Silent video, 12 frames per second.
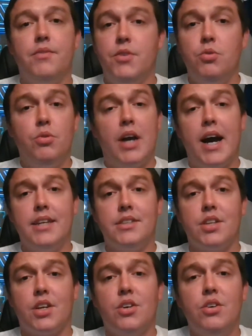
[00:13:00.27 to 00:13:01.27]
you
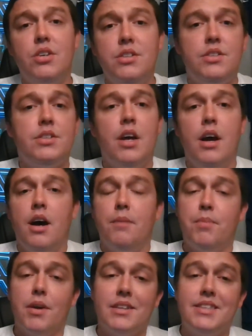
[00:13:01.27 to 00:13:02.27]
guys the goods.
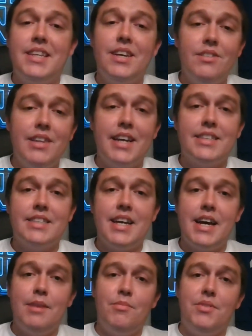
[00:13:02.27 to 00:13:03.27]
But until next
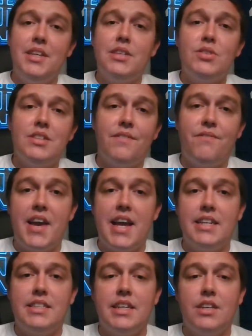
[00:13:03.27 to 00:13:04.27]
time, this is the
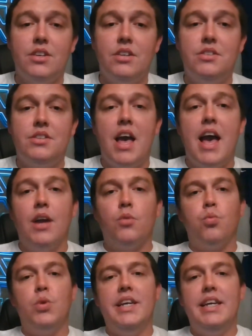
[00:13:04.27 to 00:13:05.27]
Fantasy Goods,
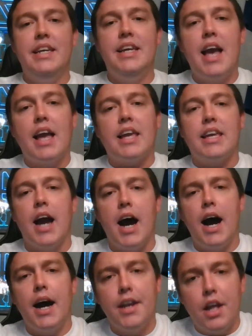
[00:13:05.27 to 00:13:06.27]
and we
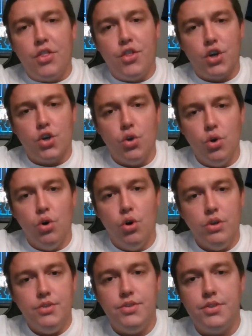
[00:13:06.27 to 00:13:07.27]
got the
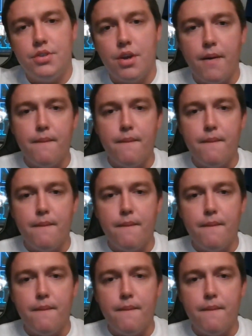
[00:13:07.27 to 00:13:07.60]
goods.